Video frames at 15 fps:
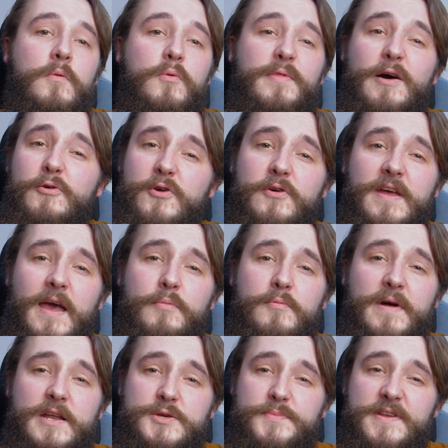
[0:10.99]
Without good cable
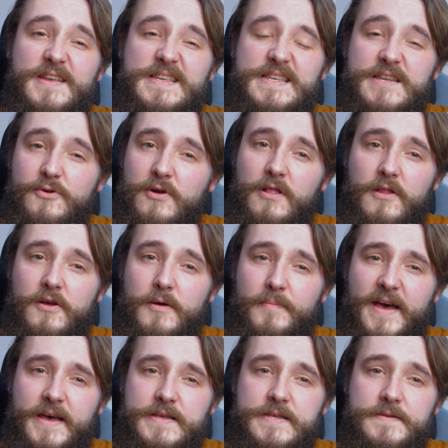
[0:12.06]
management, it's still going to look a
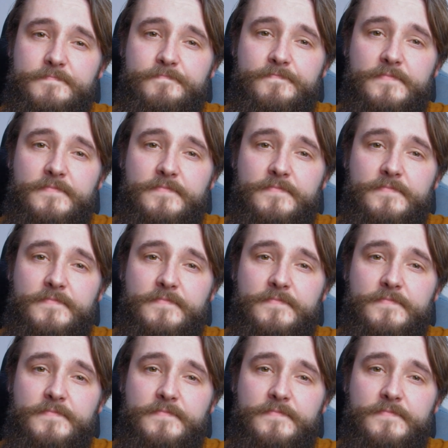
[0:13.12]
mess.